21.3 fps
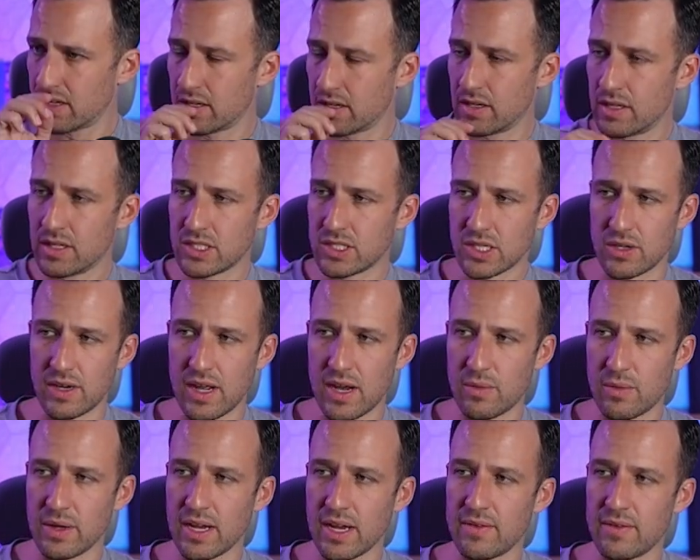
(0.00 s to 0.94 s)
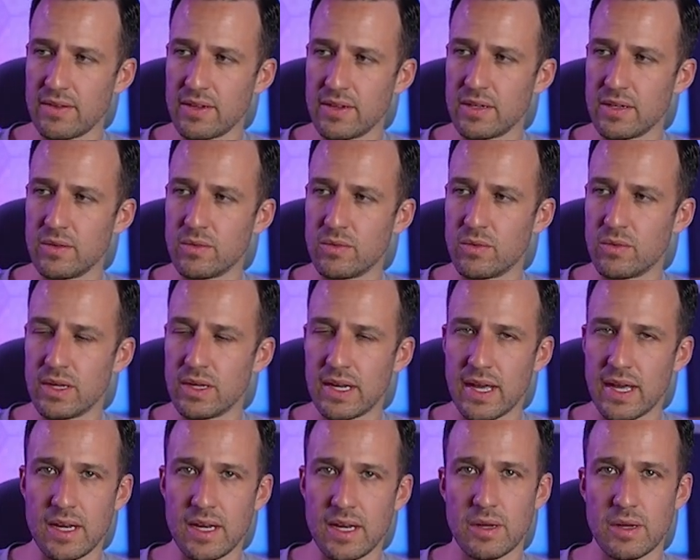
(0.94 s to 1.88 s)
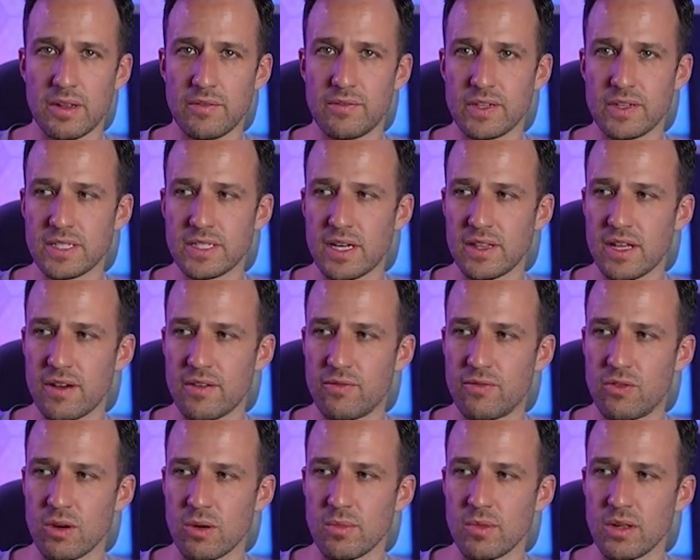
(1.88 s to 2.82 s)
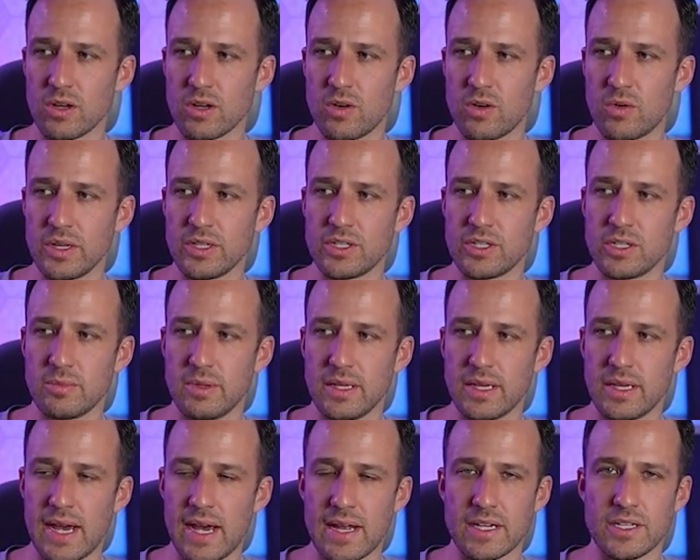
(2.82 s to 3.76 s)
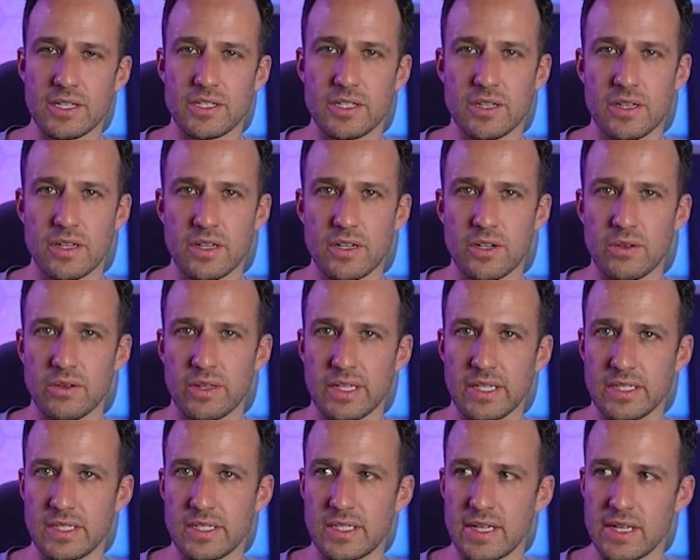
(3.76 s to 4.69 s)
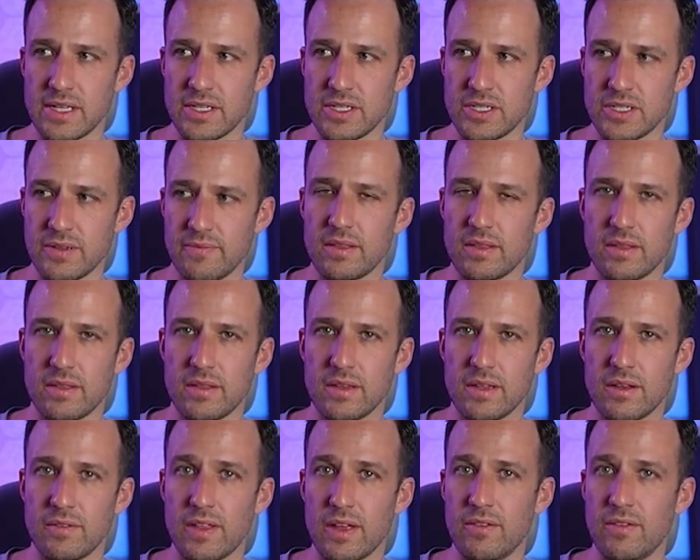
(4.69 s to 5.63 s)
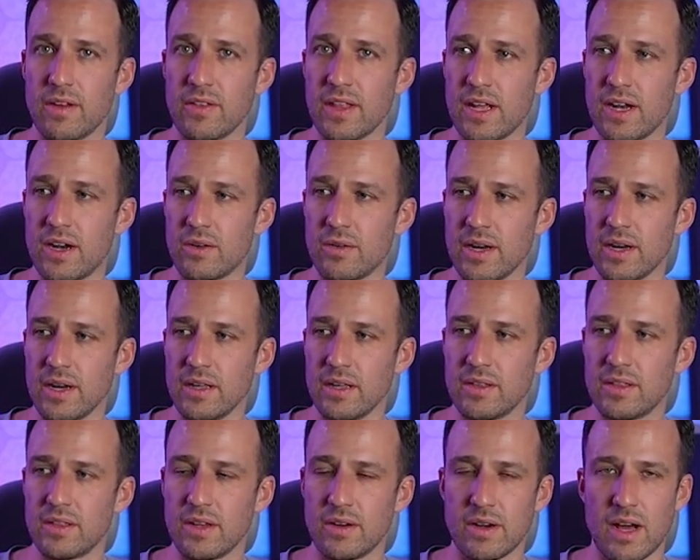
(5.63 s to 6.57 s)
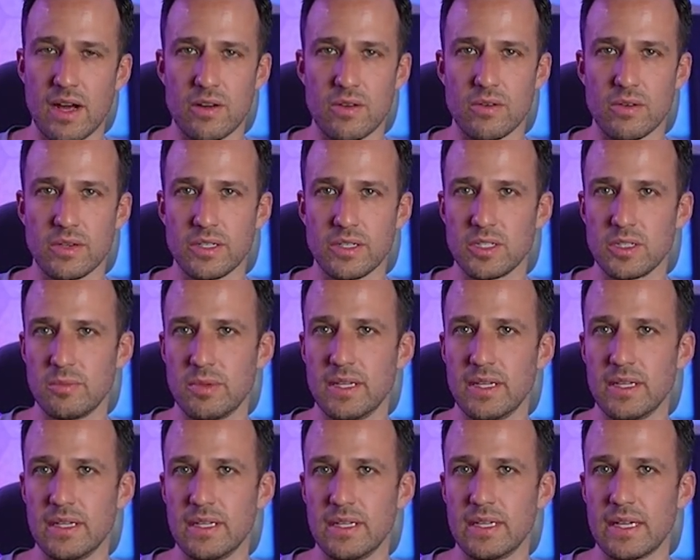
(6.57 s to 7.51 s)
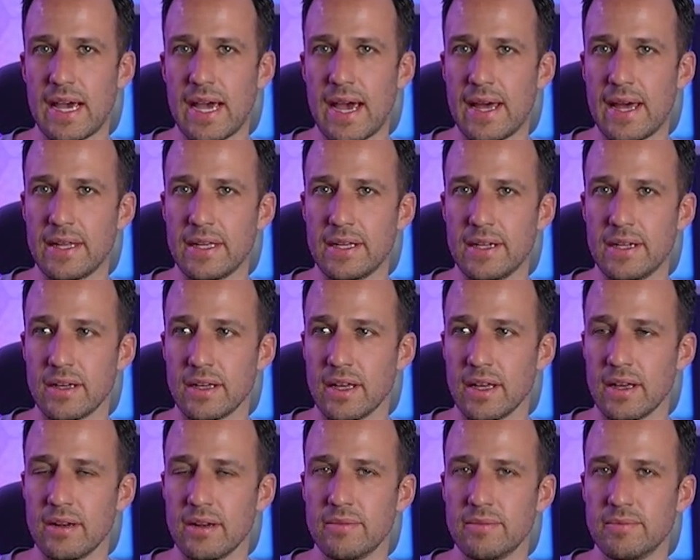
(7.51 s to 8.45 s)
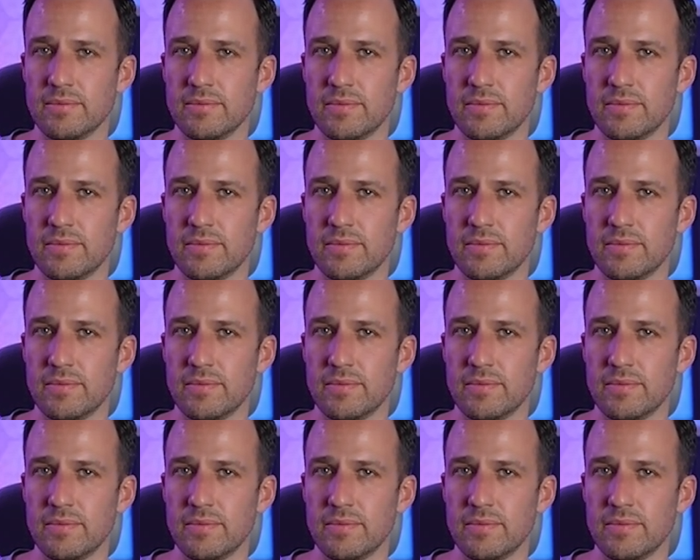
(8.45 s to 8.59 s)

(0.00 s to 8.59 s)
So now we have it. When anybody fills out that form, they're going to be added to the new lead stage. If they've done that already, they're not going to be added again.